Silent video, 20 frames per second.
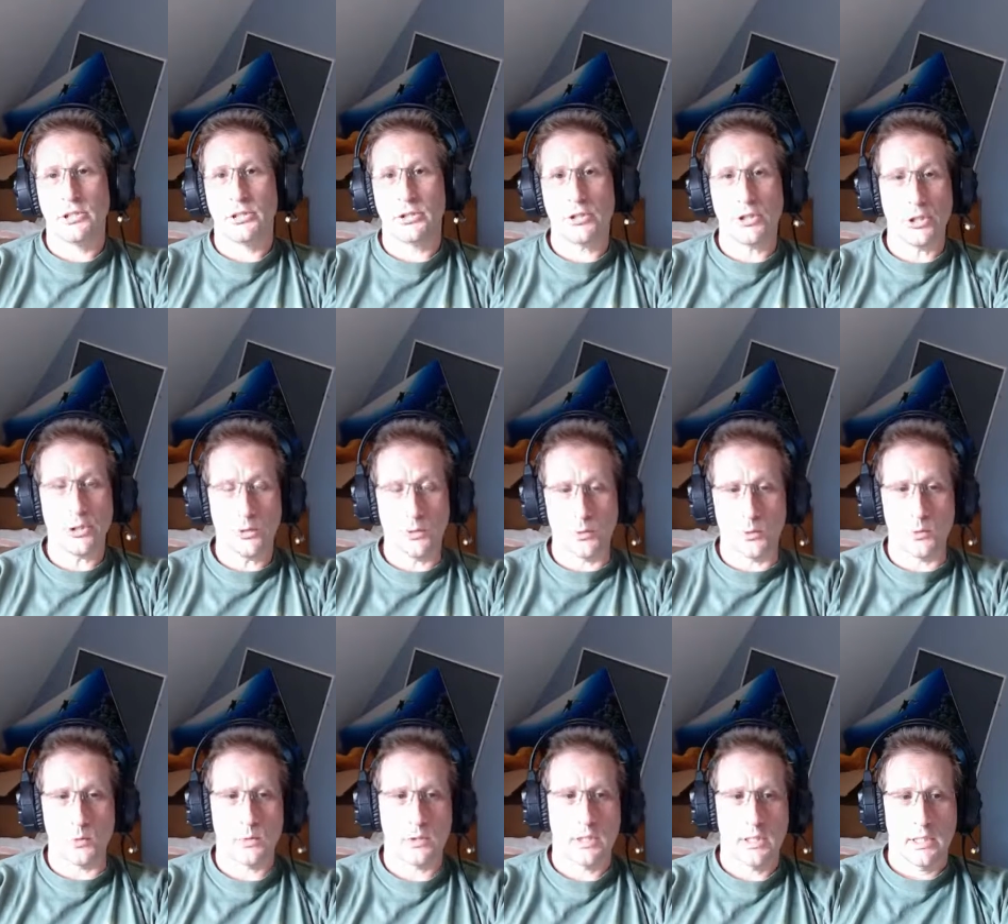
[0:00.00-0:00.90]

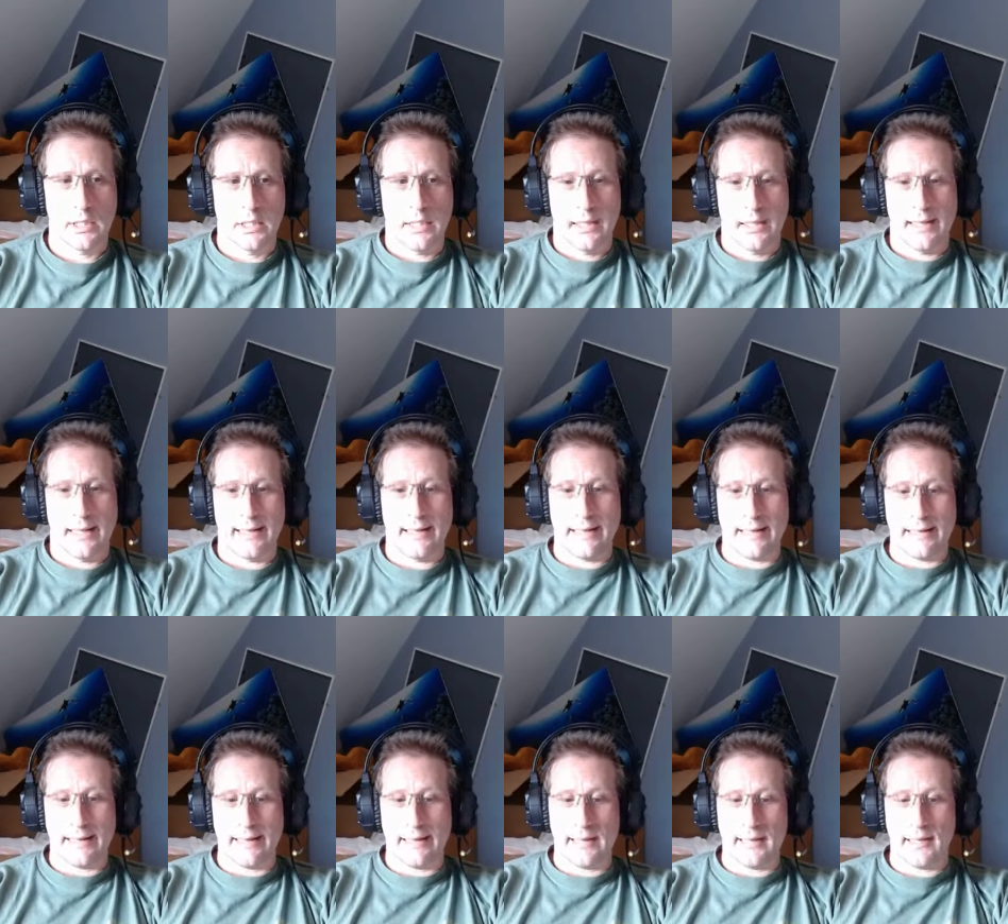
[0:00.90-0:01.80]
Two,
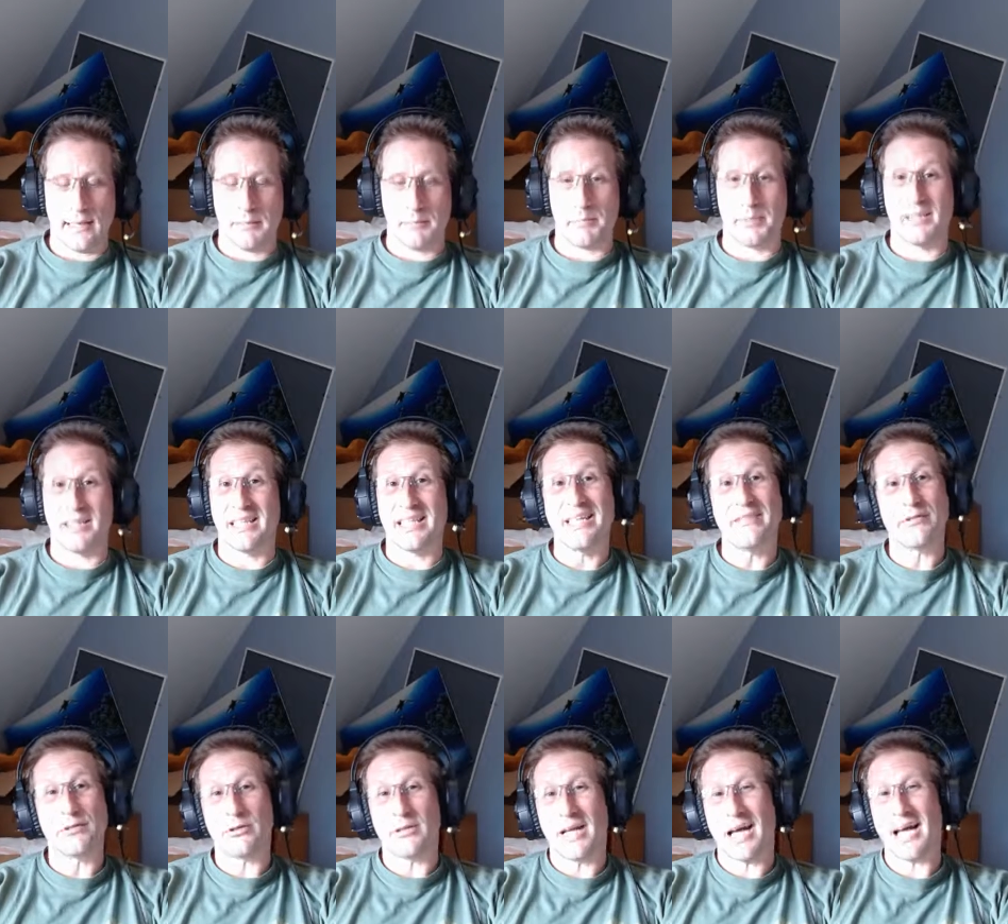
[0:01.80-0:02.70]
believe
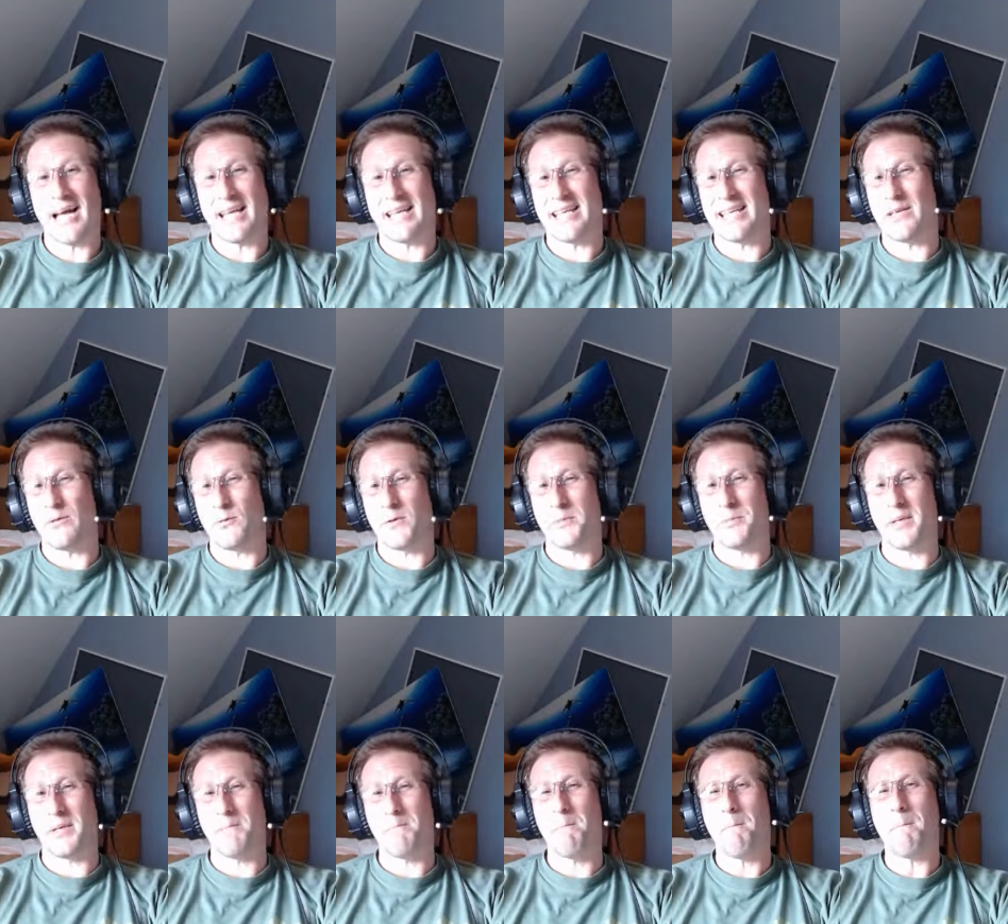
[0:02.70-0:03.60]
it or not, it would
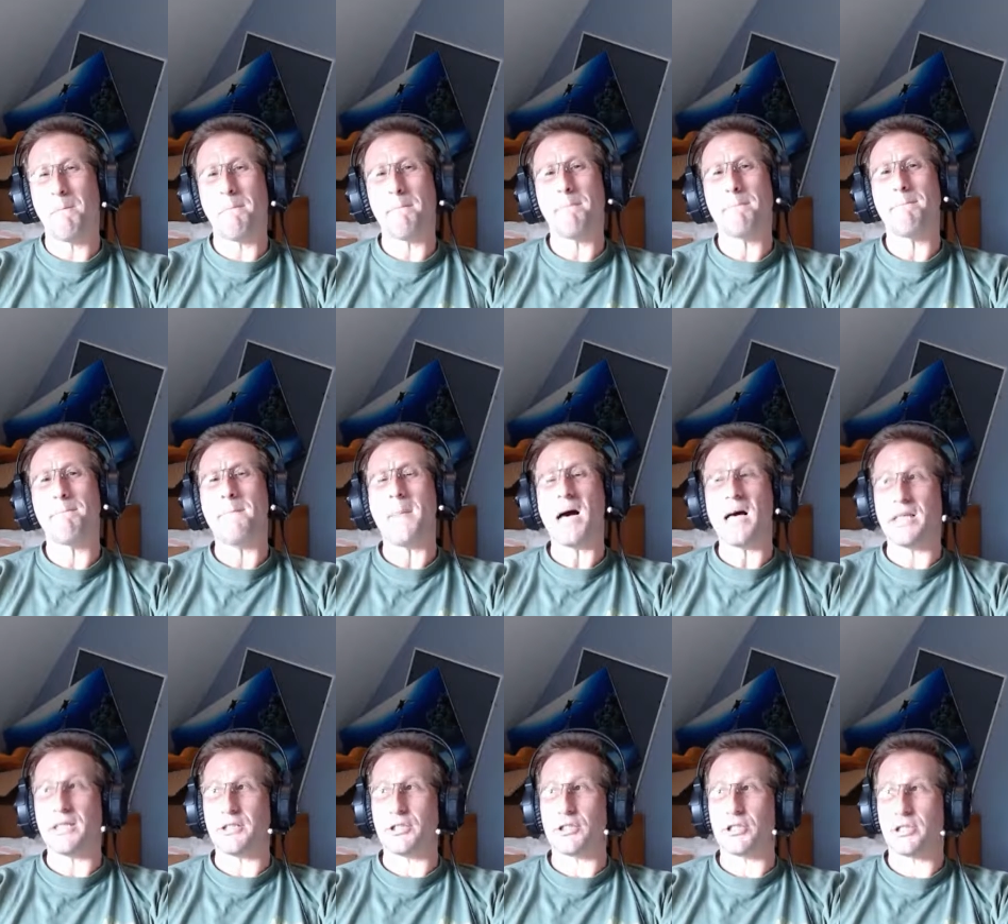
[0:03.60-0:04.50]
be
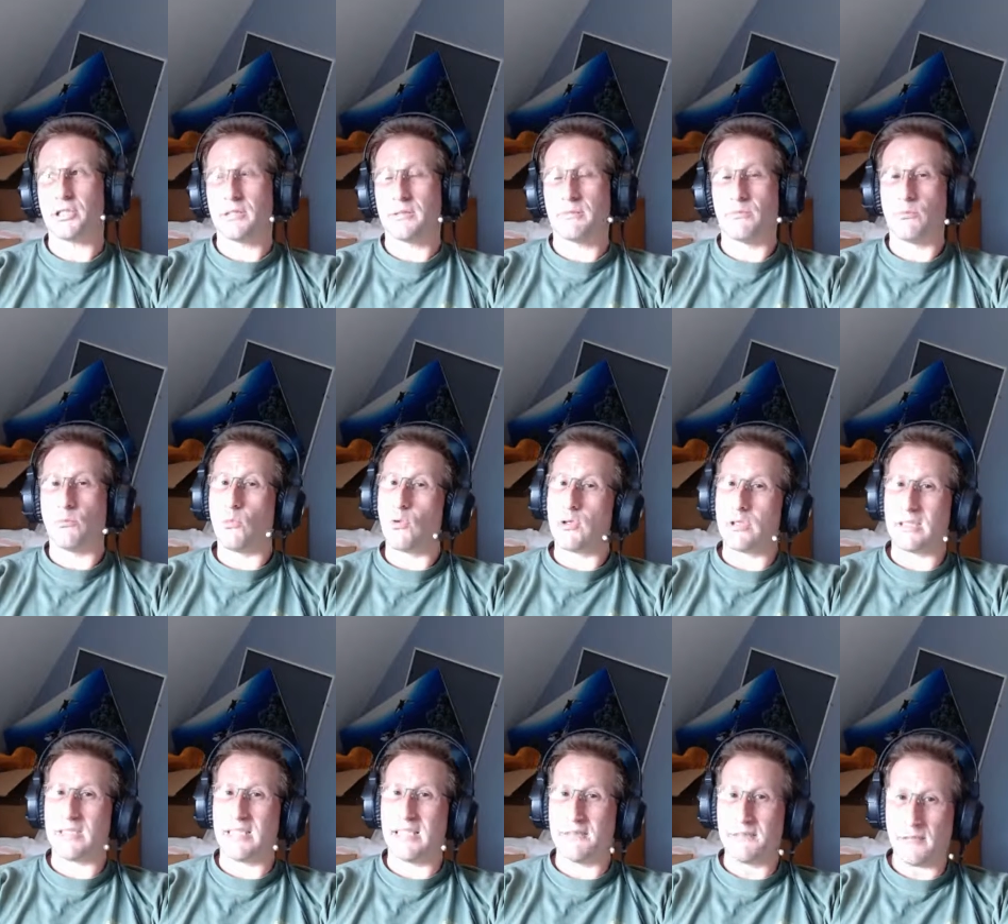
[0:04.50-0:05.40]
much more
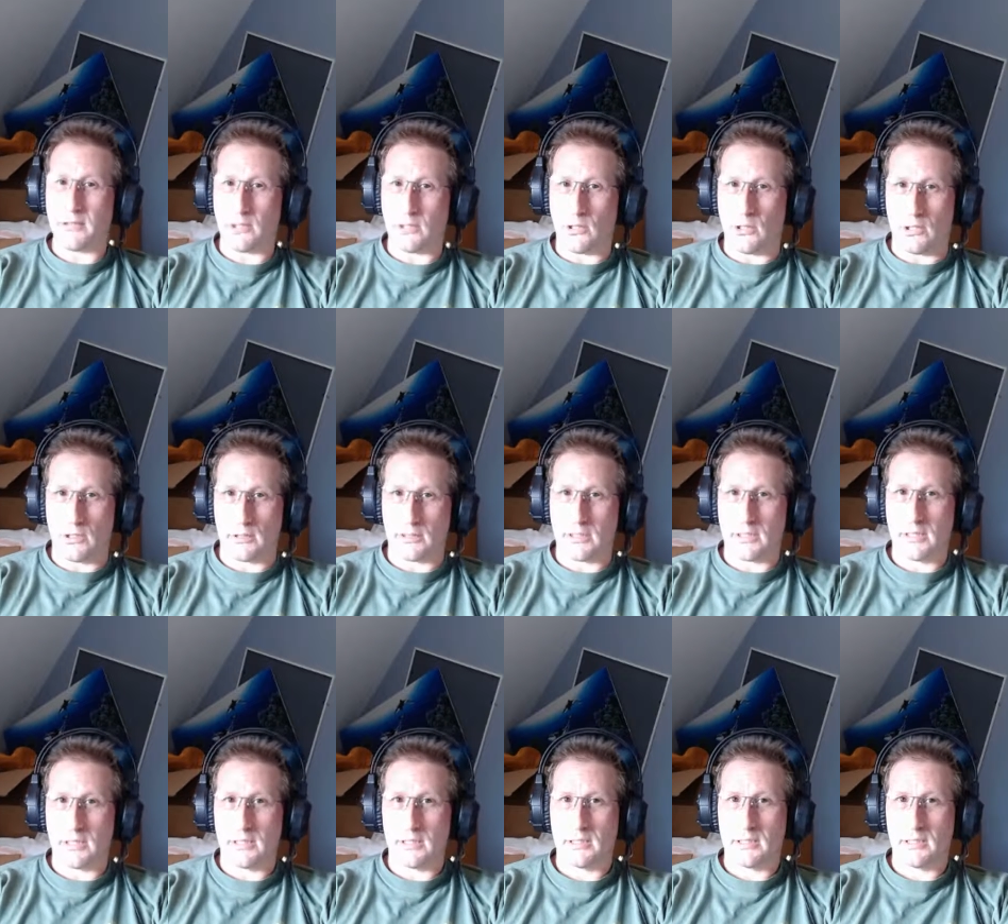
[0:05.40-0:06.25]
difficult